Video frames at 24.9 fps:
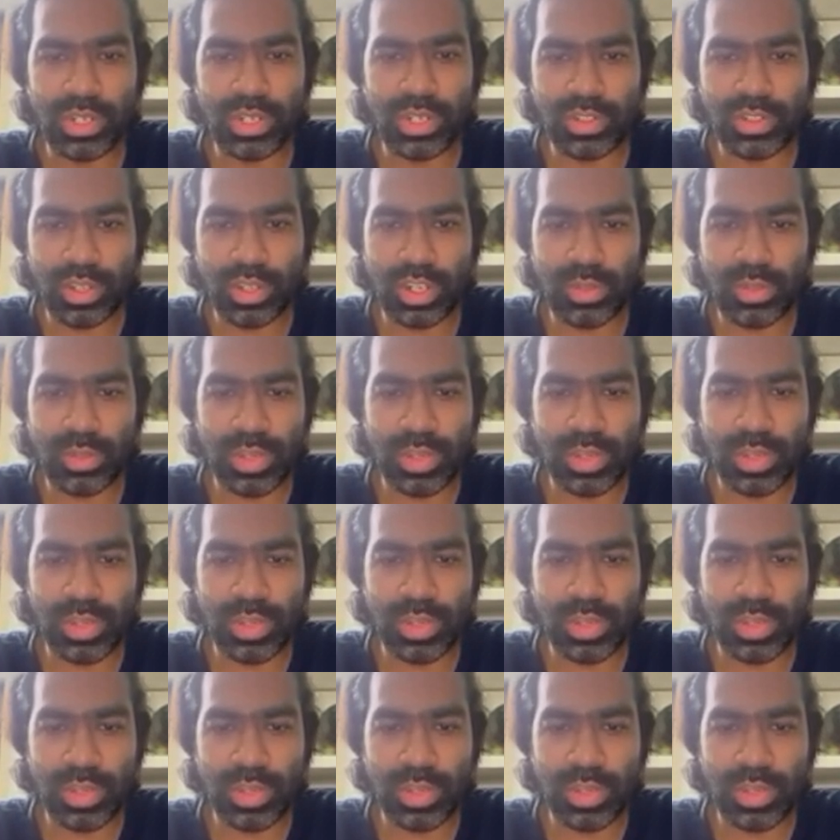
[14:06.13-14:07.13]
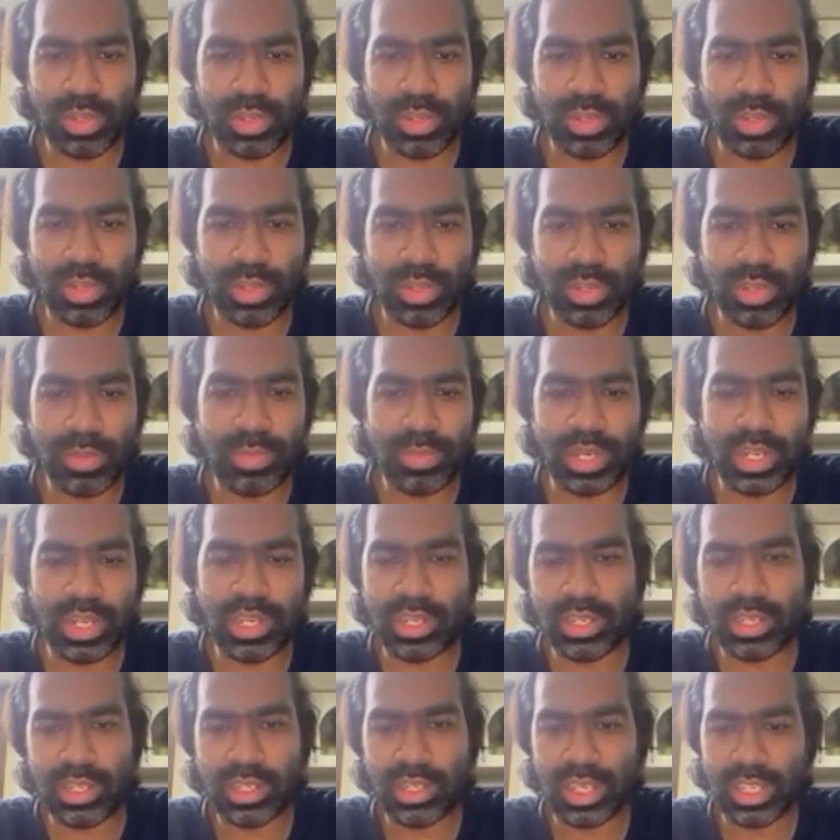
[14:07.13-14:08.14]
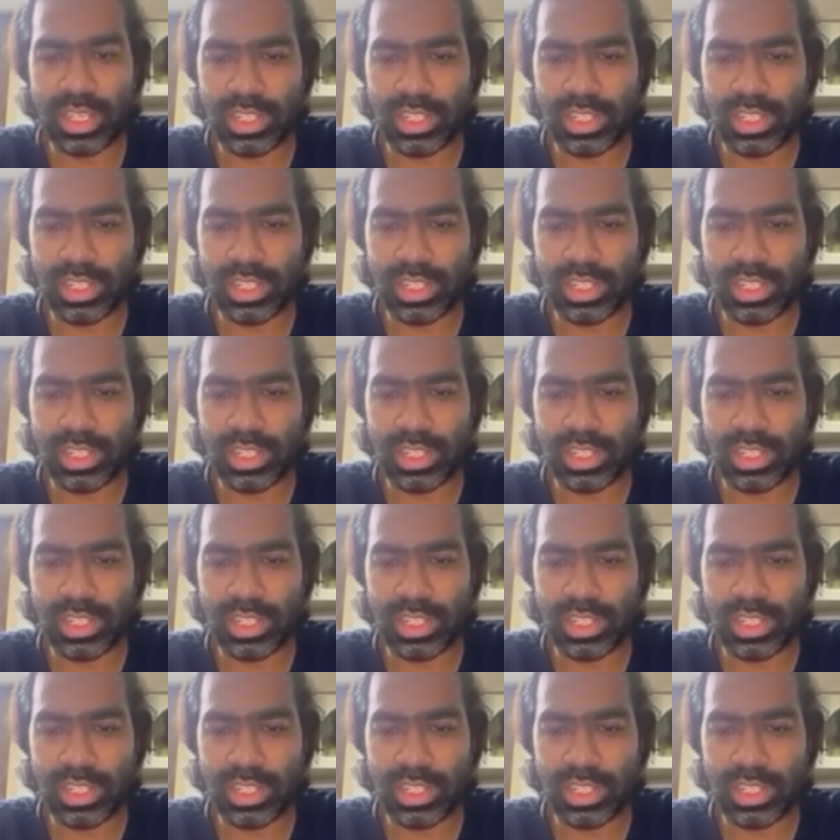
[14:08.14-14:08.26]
It's going to be a PDA. Easy one.